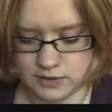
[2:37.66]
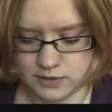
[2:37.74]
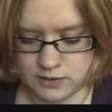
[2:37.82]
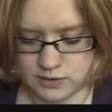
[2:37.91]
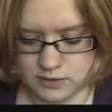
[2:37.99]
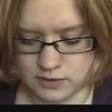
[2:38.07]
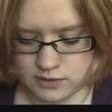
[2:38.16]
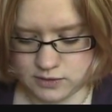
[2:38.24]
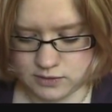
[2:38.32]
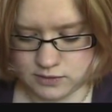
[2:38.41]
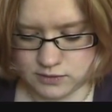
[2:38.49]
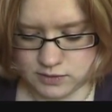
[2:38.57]

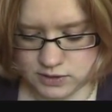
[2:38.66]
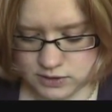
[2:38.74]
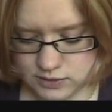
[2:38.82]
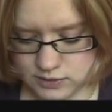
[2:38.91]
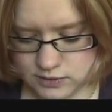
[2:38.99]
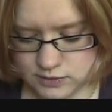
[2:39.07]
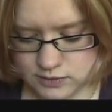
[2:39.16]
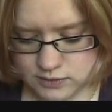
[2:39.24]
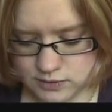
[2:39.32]
Nothing is said.